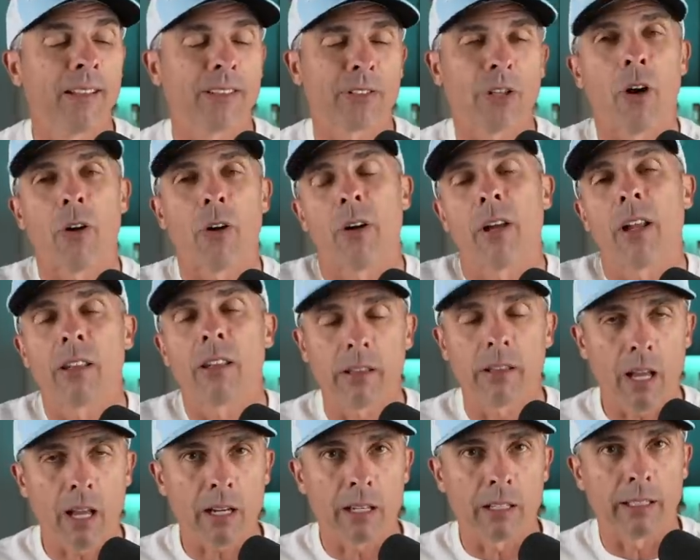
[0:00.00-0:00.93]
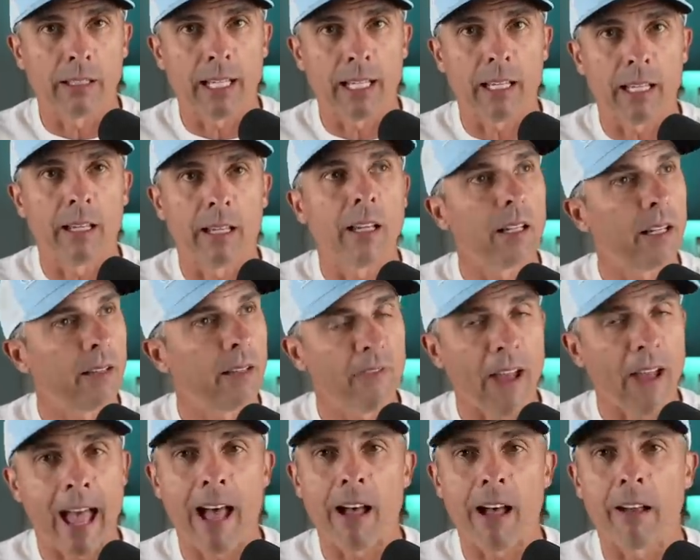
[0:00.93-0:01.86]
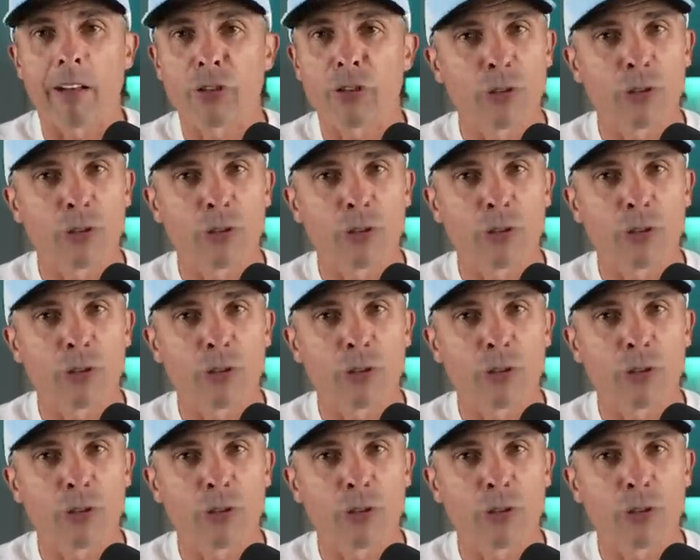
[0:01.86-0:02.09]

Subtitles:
So luckily, Val,